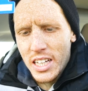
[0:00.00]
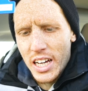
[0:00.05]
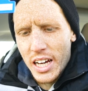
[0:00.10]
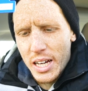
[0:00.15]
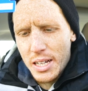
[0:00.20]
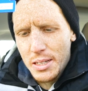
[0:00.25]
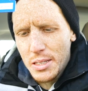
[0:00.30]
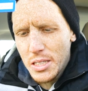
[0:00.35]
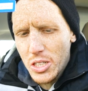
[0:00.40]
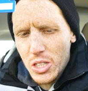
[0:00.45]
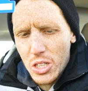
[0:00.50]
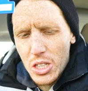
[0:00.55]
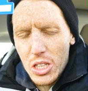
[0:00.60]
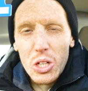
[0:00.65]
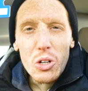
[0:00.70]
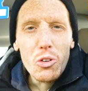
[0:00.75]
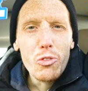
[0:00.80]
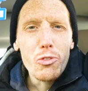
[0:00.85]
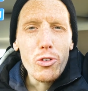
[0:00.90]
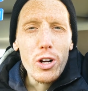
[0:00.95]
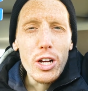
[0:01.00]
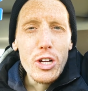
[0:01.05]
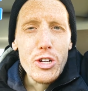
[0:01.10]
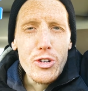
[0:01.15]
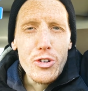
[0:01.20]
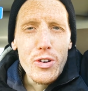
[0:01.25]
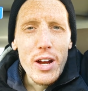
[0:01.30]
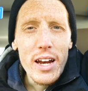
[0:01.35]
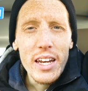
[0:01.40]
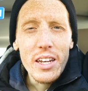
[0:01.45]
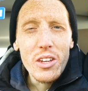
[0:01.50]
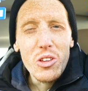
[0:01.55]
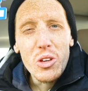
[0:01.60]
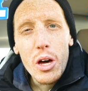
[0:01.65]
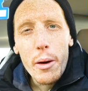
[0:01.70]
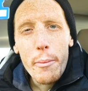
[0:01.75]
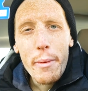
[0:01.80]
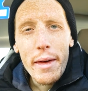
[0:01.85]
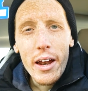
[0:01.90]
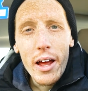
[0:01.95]
you're a little frustrated and you
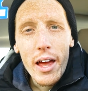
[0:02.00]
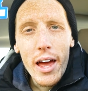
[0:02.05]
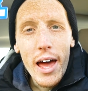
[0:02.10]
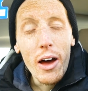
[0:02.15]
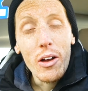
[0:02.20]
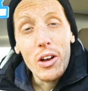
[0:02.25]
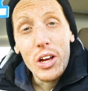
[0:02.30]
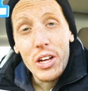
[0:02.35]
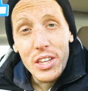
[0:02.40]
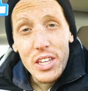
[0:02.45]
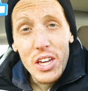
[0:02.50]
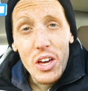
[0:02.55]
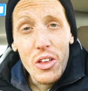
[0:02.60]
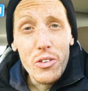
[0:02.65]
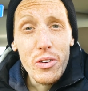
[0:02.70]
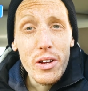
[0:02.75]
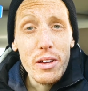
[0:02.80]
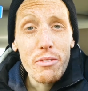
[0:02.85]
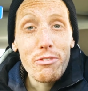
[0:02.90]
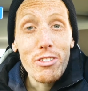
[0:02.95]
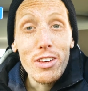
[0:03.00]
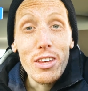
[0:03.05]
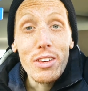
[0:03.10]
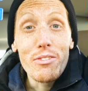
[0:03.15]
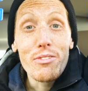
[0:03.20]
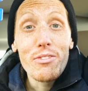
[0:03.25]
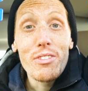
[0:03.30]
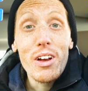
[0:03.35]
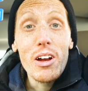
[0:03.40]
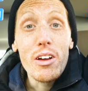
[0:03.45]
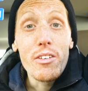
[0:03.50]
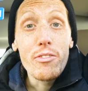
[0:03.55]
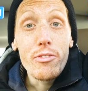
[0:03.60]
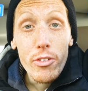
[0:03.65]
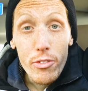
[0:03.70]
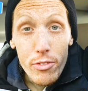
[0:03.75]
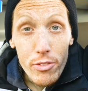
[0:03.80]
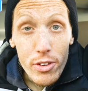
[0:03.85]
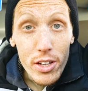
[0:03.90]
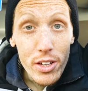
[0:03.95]
come out on the other end feeling very
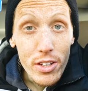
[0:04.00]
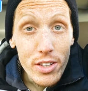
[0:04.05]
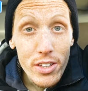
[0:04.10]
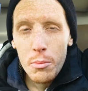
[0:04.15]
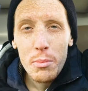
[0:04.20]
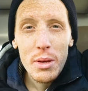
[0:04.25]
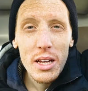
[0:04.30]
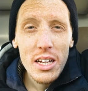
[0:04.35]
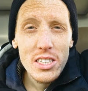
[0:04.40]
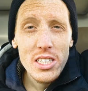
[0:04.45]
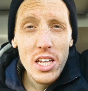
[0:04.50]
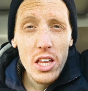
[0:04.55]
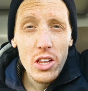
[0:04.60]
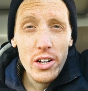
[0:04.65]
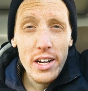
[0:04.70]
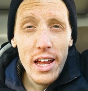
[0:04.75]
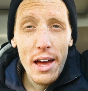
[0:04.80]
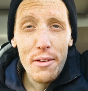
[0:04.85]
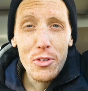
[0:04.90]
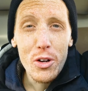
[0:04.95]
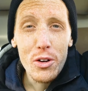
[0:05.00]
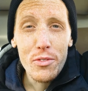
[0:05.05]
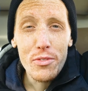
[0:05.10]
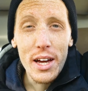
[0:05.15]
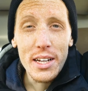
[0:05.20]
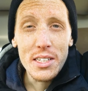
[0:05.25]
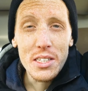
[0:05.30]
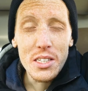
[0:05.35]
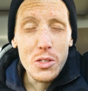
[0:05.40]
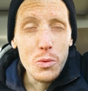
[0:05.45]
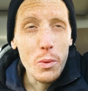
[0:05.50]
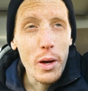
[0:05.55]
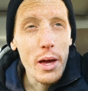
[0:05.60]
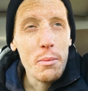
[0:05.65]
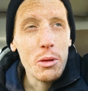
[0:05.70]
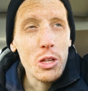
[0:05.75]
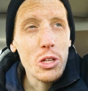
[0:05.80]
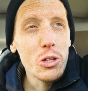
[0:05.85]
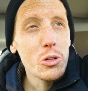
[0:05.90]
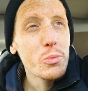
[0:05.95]
fulfilled. Because I learned After Effects this way,
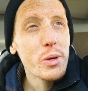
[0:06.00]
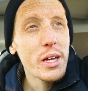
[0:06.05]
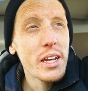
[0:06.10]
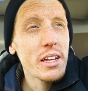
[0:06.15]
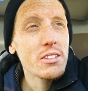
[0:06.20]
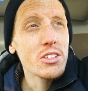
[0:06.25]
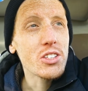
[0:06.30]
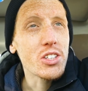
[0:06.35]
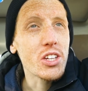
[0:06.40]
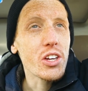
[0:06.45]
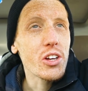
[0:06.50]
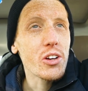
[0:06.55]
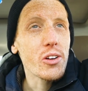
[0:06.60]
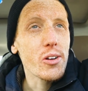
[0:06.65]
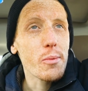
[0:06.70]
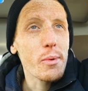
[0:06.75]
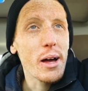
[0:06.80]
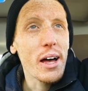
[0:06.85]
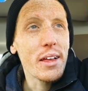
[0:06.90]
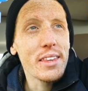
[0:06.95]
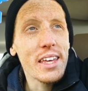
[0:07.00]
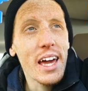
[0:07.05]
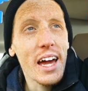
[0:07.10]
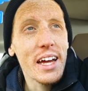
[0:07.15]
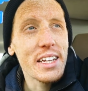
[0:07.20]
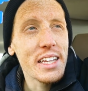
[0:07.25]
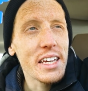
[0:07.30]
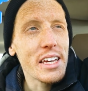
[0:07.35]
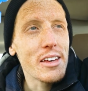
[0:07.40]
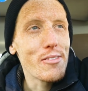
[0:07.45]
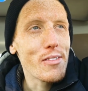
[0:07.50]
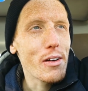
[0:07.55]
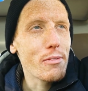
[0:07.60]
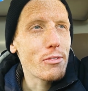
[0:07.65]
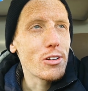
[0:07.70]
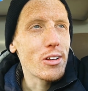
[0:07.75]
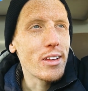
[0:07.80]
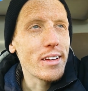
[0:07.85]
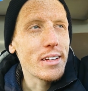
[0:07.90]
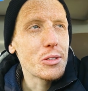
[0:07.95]
I'm a little bit insecure about the idea of
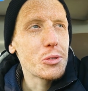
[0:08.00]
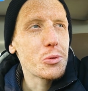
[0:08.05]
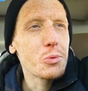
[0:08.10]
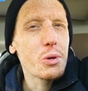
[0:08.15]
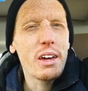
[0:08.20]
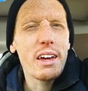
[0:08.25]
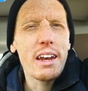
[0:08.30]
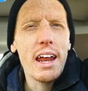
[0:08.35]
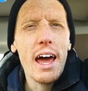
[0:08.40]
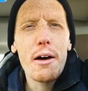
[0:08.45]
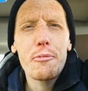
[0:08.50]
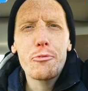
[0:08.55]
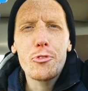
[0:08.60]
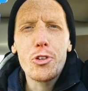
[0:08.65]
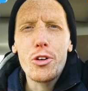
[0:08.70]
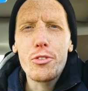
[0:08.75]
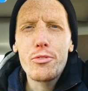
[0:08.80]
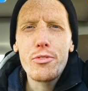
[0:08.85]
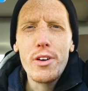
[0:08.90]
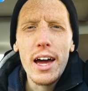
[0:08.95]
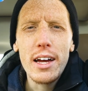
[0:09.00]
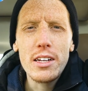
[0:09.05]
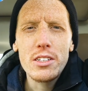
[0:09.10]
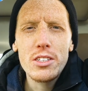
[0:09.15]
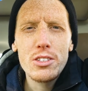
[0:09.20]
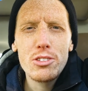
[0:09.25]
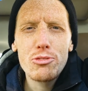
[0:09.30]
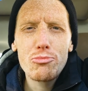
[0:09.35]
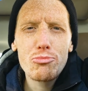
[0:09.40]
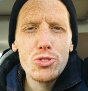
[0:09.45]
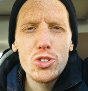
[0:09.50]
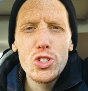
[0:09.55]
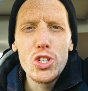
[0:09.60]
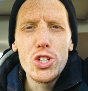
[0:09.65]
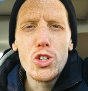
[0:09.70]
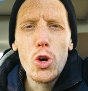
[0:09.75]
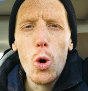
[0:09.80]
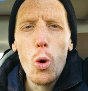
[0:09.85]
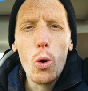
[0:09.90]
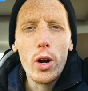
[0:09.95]
ever doing an After Effects
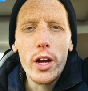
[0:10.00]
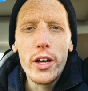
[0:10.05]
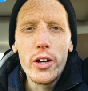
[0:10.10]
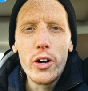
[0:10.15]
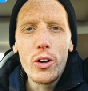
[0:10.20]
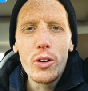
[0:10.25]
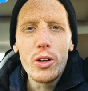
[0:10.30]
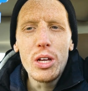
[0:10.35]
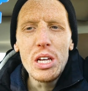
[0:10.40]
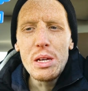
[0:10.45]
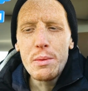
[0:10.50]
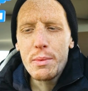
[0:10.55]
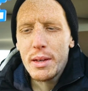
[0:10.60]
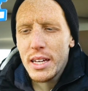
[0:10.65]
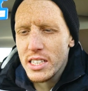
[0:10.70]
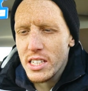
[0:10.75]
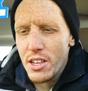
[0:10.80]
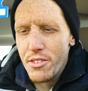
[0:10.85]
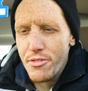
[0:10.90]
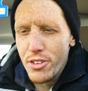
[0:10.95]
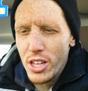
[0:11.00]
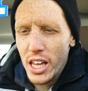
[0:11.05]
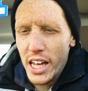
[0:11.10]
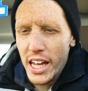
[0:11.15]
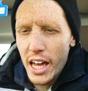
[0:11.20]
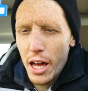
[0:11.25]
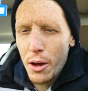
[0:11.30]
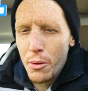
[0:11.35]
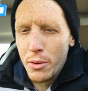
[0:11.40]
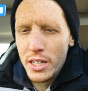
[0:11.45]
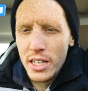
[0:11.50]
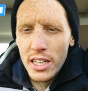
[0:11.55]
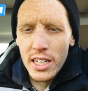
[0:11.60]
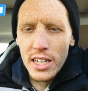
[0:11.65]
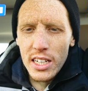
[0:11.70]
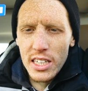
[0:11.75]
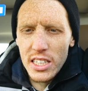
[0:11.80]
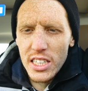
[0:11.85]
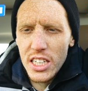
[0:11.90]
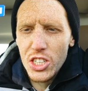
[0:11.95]
tutorial, because I feel like I would
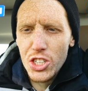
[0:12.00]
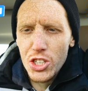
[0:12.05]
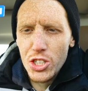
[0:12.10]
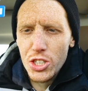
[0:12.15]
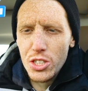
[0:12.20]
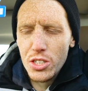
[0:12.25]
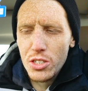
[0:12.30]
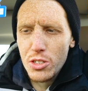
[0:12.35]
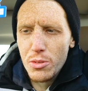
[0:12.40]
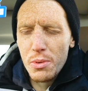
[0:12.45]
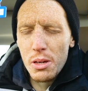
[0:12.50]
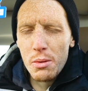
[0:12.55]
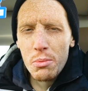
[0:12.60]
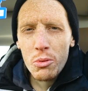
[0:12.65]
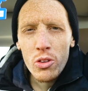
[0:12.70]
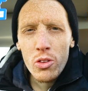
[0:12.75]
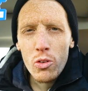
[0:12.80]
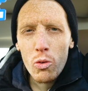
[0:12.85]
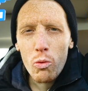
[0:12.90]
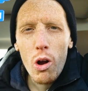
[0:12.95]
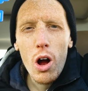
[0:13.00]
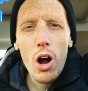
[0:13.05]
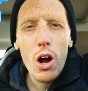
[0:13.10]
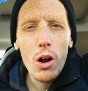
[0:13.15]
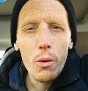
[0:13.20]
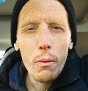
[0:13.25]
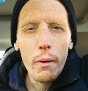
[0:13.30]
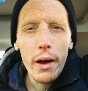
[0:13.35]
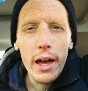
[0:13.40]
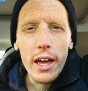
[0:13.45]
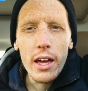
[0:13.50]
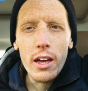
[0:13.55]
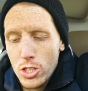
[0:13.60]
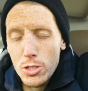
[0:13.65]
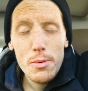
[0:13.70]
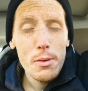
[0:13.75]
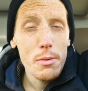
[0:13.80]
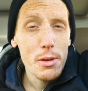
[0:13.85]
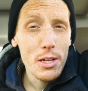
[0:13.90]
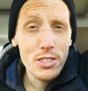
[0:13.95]
teach it to people the wrong way.
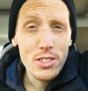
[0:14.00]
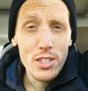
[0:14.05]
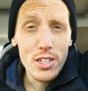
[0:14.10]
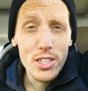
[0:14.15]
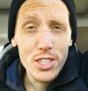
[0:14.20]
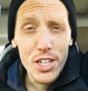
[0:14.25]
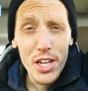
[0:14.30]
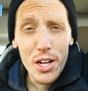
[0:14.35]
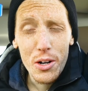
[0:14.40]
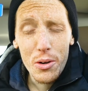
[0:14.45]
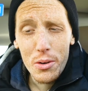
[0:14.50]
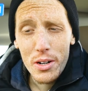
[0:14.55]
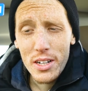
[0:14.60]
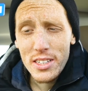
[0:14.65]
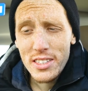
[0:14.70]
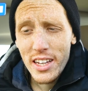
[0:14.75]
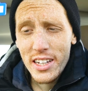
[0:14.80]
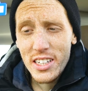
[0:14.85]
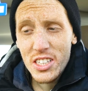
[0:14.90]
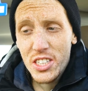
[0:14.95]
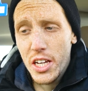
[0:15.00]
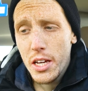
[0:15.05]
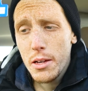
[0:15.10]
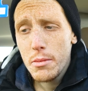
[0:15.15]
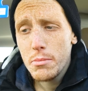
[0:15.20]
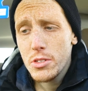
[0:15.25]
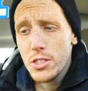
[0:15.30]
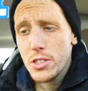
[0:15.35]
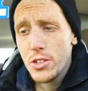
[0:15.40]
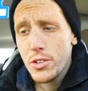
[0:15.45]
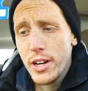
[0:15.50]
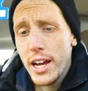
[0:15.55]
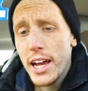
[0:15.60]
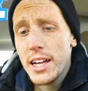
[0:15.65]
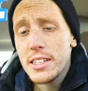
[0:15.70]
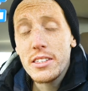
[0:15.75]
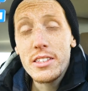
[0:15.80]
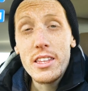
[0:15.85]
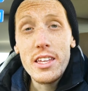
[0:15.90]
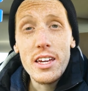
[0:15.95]
So maybe I'll start a channel where it's like James
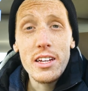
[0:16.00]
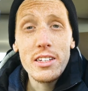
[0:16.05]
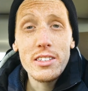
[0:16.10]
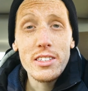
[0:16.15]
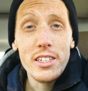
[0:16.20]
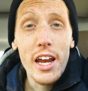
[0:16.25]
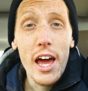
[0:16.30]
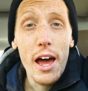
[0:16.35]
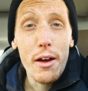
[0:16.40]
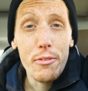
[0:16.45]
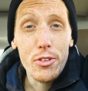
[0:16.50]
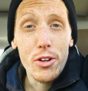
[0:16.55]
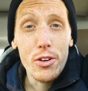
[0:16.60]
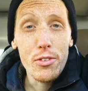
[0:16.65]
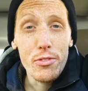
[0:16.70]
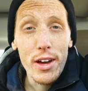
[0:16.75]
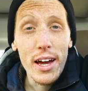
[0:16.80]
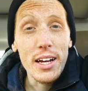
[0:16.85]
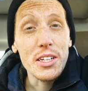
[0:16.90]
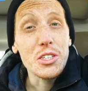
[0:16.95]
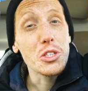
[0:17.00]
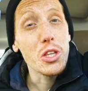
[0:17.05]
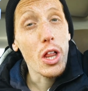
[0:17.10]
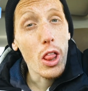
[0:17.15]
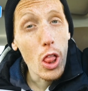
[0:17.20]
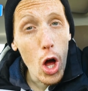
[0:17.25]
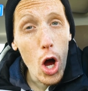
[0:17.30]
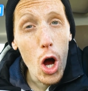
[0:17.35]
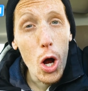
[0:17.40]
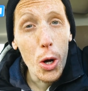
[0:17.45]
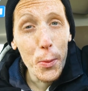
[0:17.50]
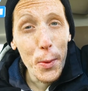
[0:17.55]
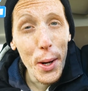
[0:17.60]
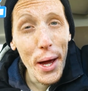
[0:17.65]
creates things in After Effects the long